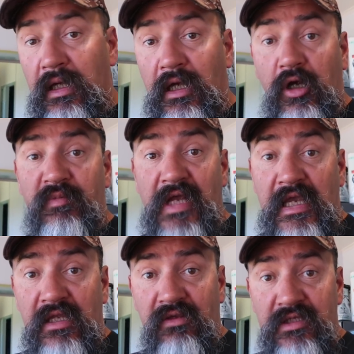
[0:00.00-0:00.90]
And I'm
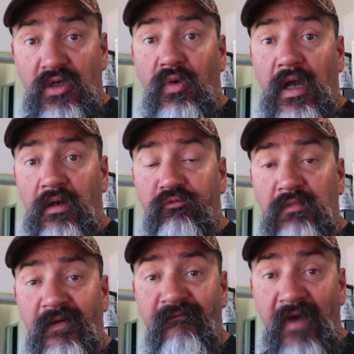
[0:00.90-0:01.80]
taking these around for
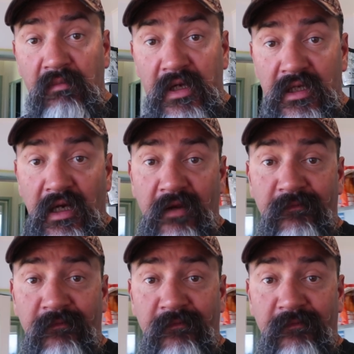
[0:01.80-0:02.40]
my family today